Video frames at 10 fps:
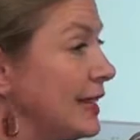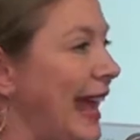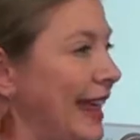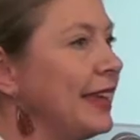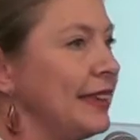
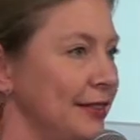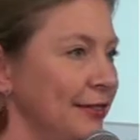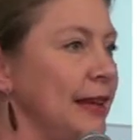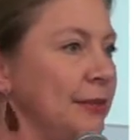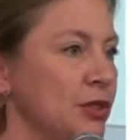and they
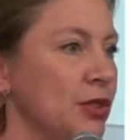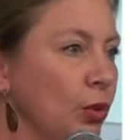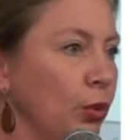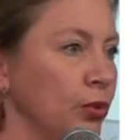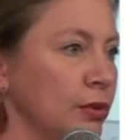developed
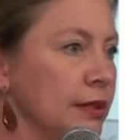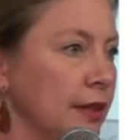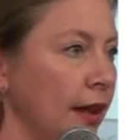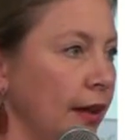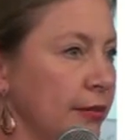scald.
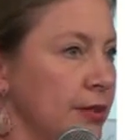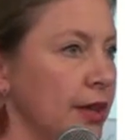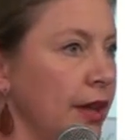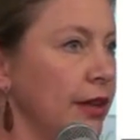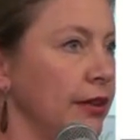
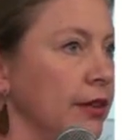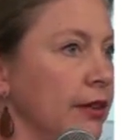So